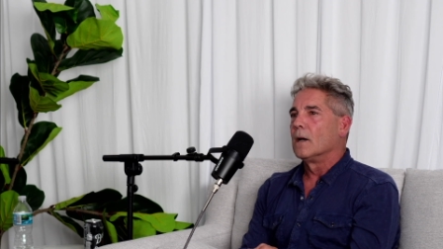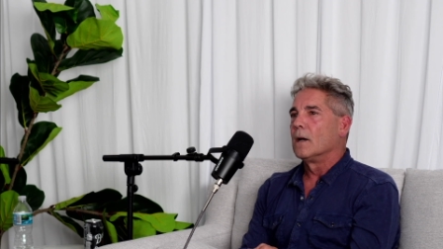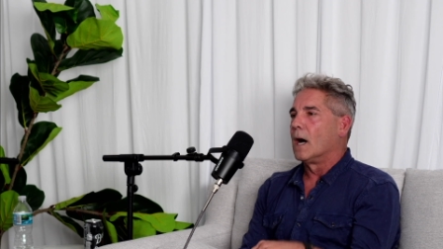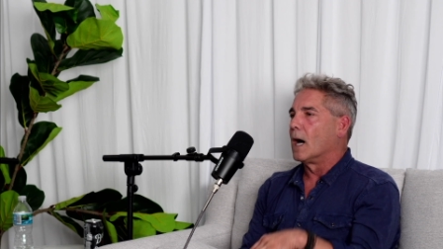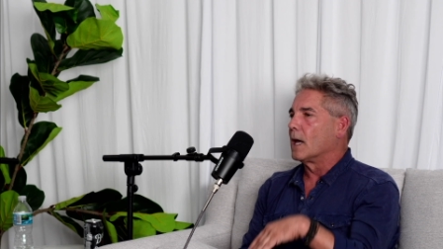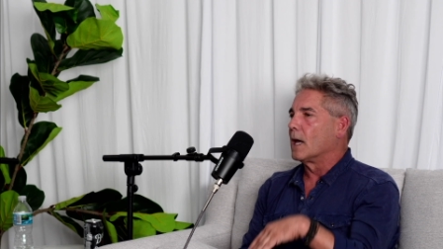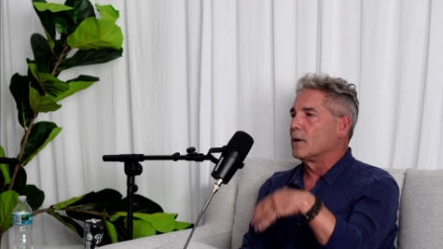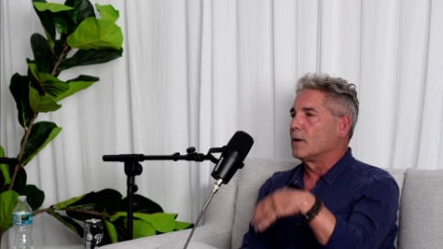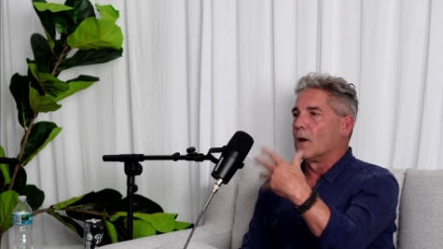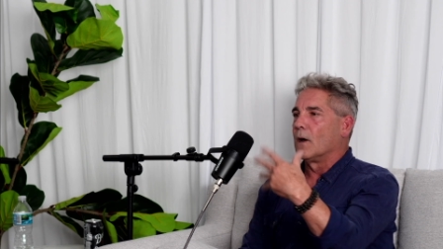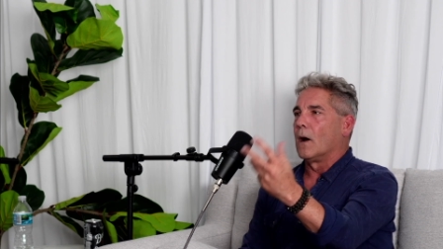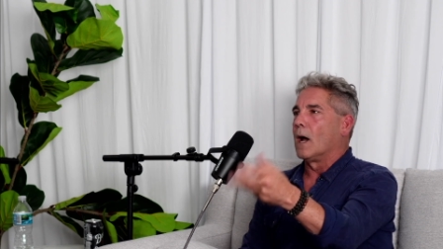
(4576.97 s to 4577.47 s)
I
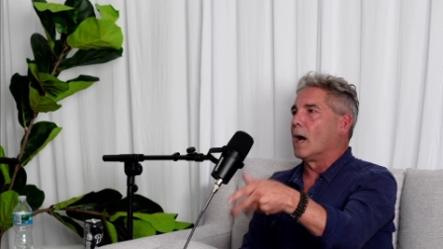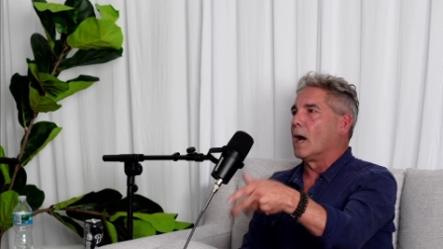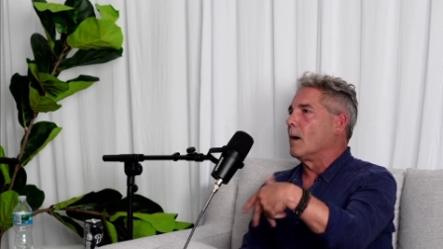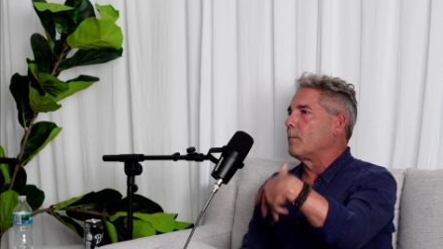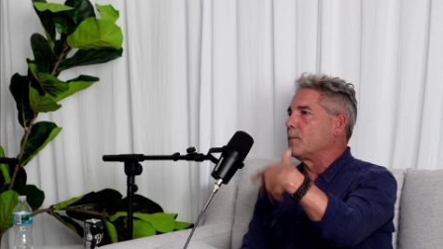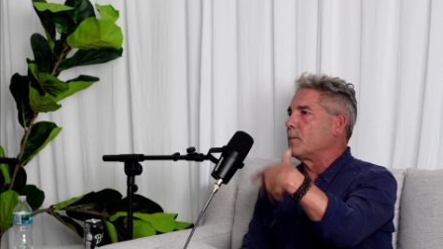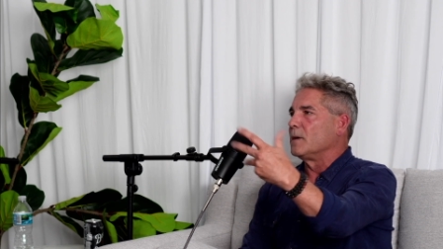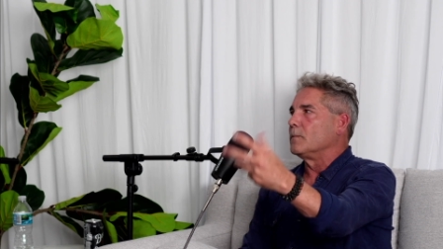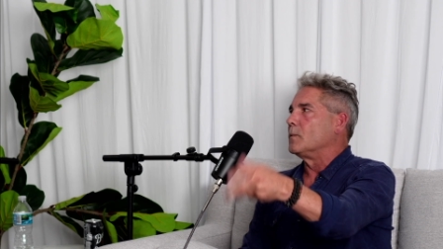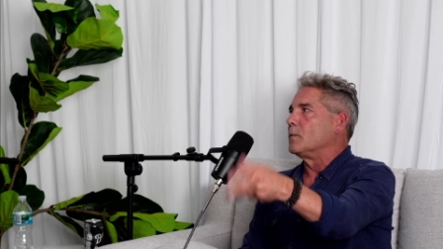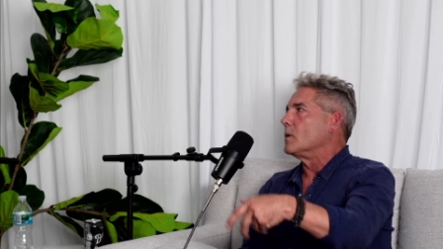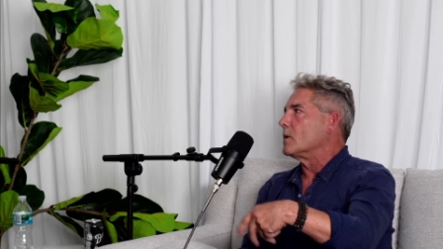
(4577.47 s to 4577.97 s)
don't know how
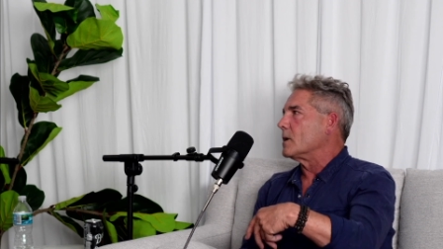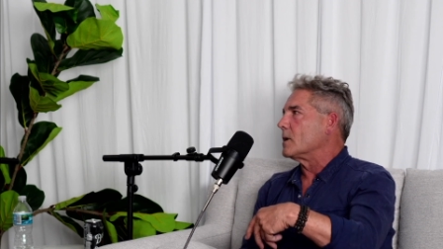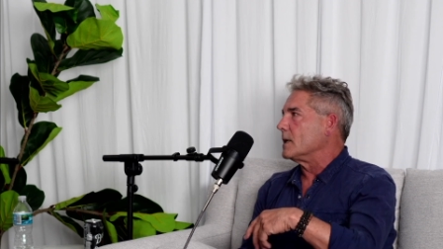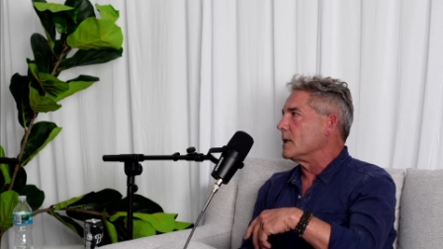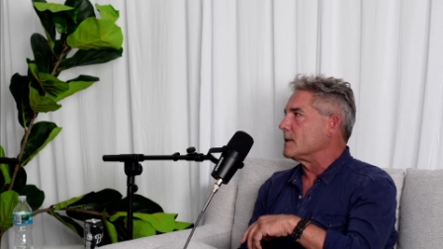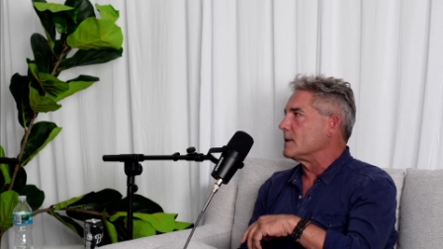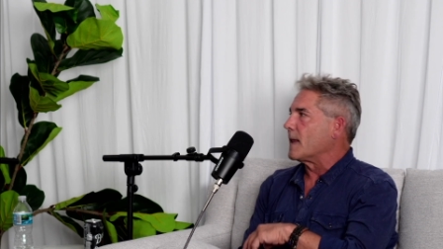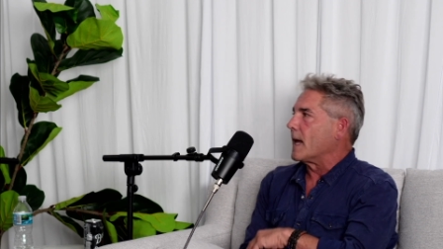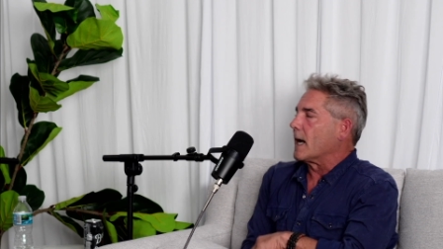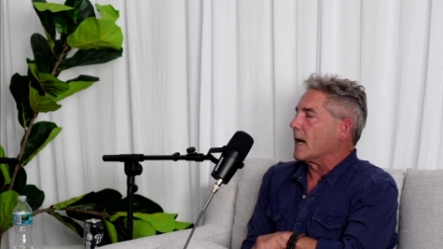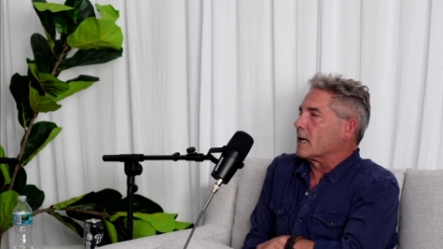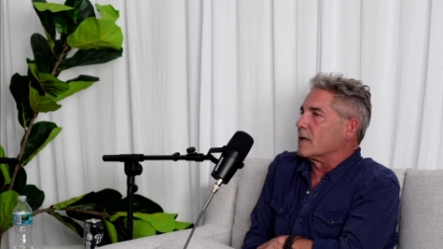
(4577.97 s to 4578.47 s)
people
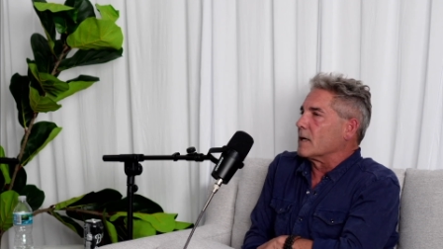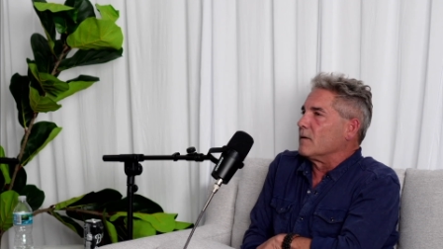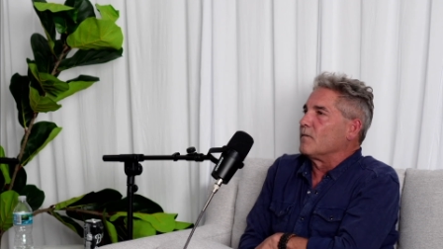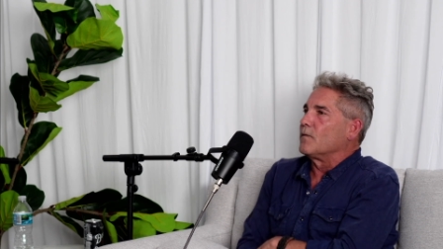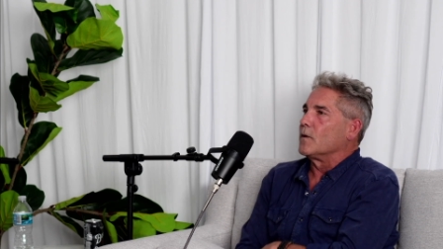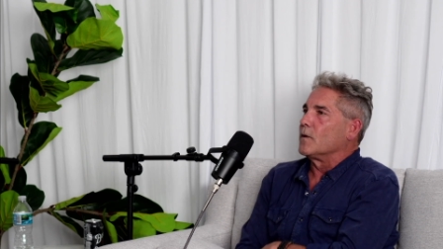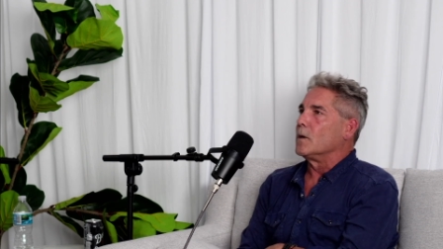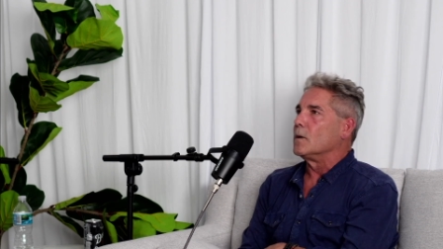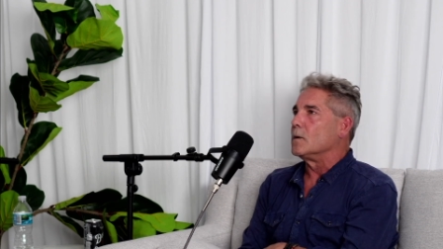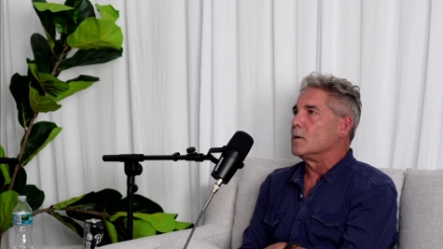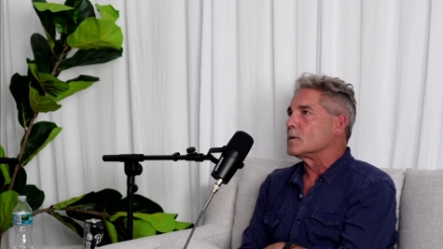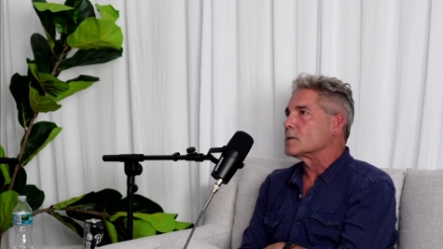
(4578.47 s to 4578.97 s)
get that
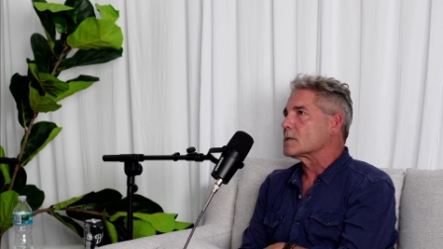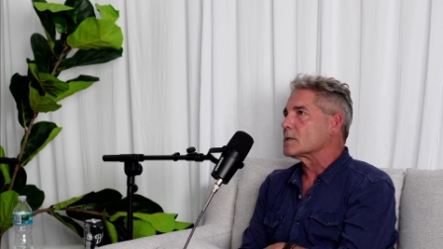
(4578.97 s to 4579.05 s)
confused.